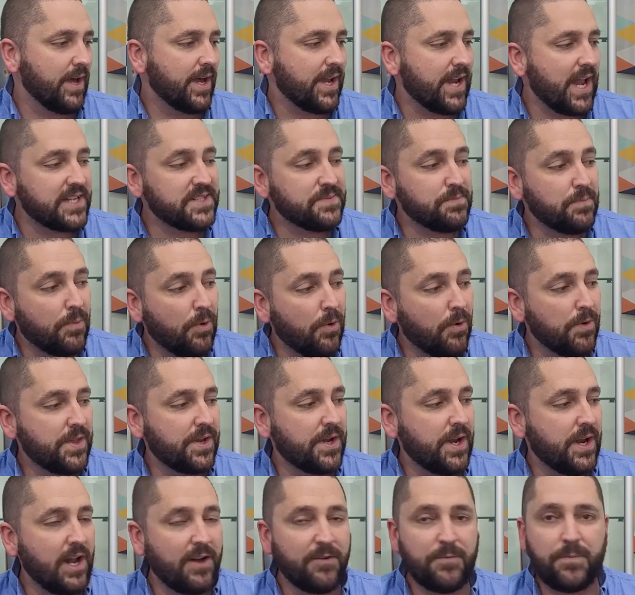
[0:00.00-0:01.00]
It has more than
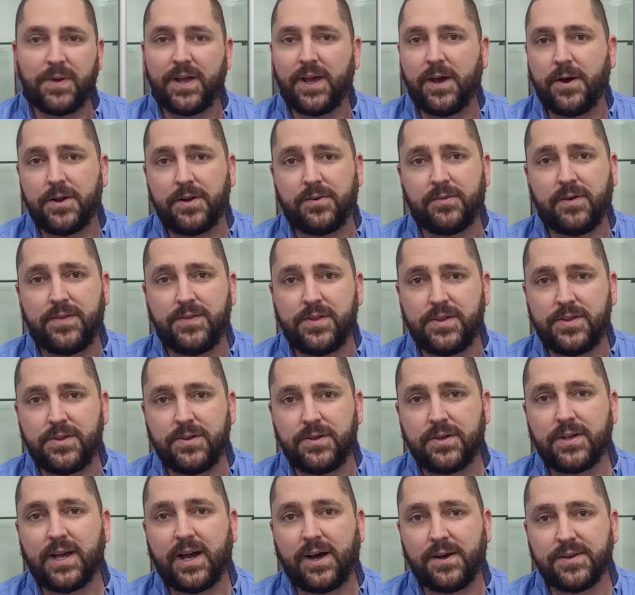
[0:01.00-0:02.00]
enough power to run the
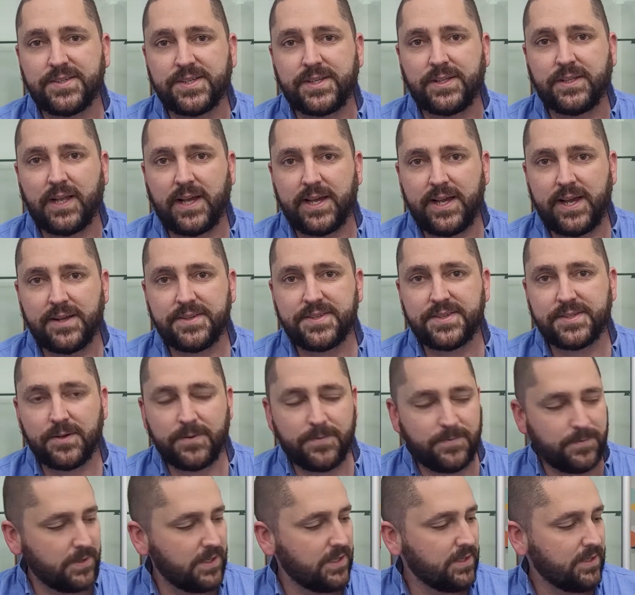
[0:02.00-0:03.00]
new Carlson layout
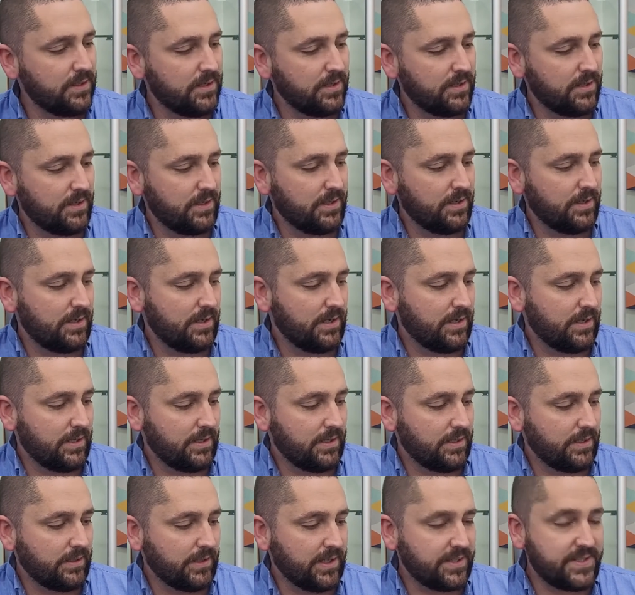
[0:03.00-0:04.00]
software.
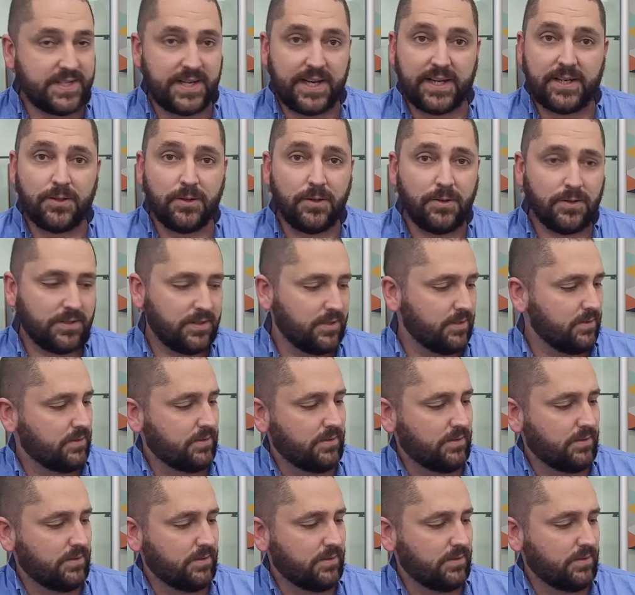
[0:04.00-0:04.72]
And let's take a look.